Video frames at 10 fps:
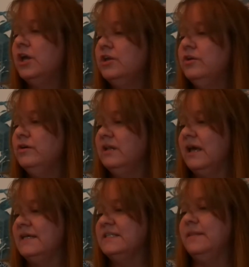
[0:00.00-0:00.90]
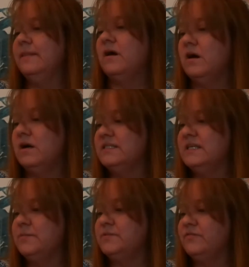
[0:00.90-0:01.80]
utilizing the
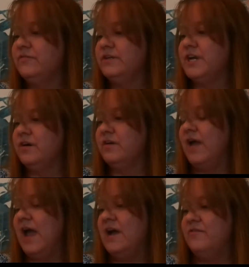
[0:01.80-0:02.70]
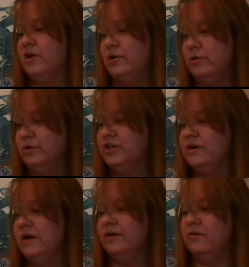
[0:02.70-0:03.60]
concepts of regenerative agriculture and